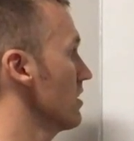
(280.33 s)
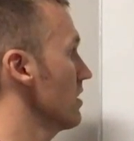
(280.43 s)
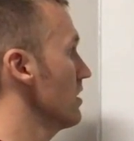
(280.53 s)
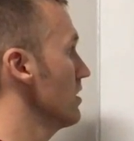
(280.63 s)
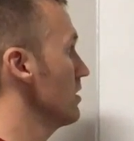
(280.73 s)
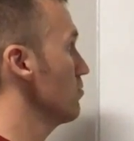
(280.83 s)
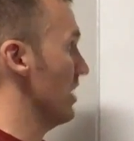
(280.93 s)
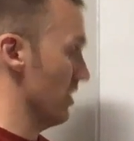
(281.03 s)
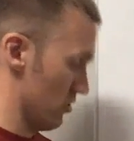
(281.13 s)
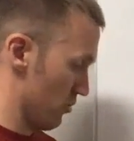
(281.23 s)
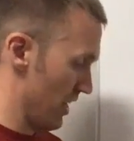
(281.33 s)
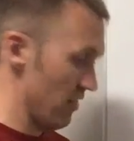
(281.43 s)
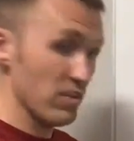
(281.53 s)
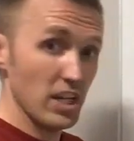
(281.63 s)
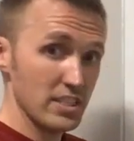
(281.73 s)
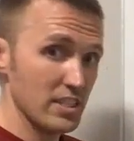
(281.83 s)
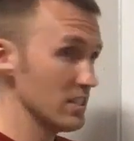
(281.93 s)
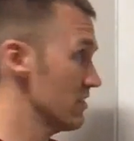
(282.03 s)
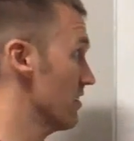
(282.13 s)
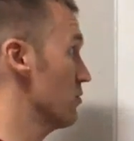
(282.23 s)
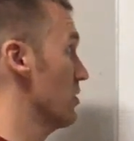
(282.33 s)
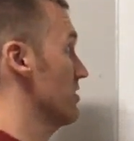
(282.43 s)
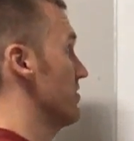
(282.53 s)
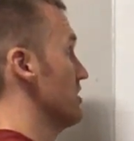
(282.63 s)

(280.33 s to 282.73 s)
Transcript: What else? We have velocities, v1 and